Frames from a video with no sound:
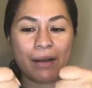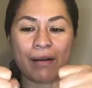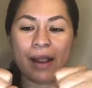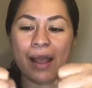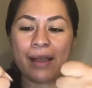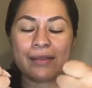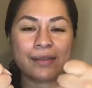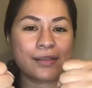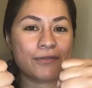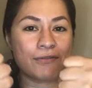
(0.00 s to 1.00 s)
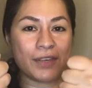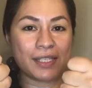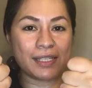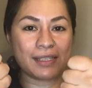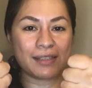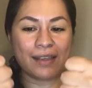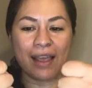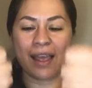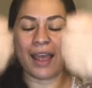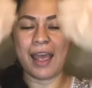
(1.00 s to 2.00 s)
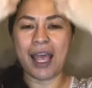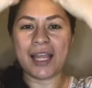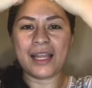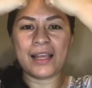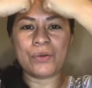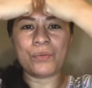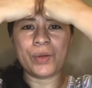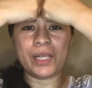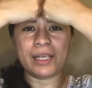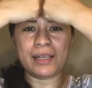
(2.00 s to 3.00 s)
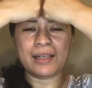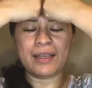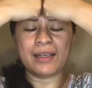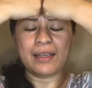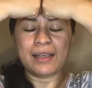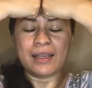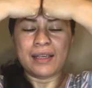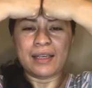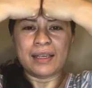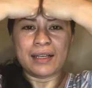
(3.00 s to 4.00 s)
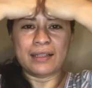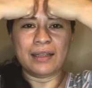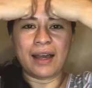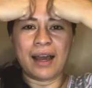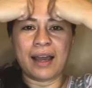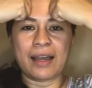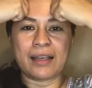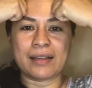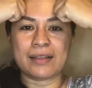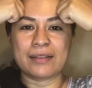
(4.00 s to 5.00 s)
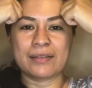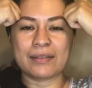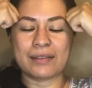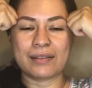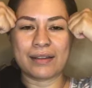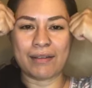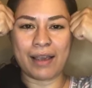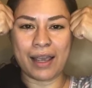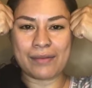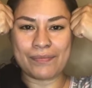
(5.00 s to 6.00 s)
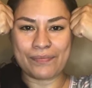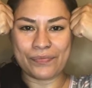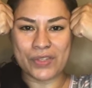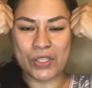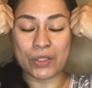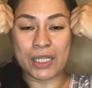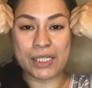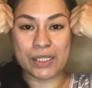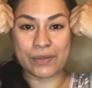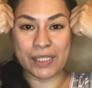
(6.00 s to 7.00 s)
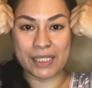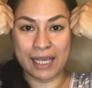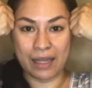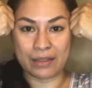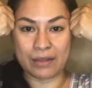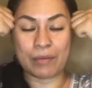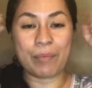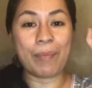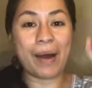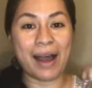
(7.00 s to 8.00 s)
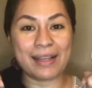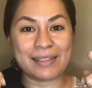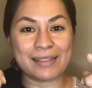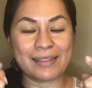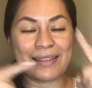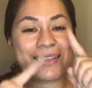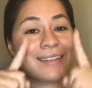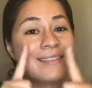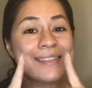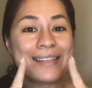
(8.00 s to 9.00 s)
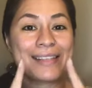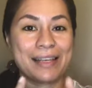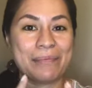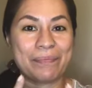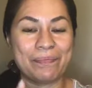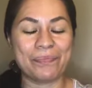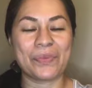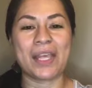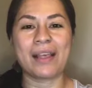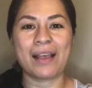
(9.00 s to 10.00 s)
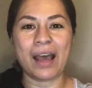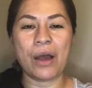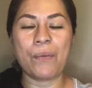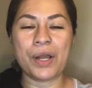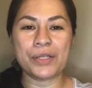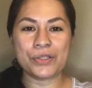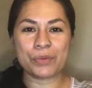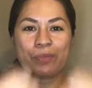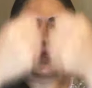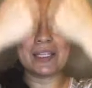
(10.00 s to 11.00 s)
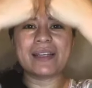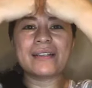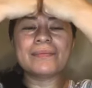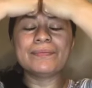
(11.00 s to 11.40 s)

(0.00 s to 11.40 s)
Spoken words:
our hands into fists and then we glide. Okay, so let's do it together. But here's the tip. I want you to breathe in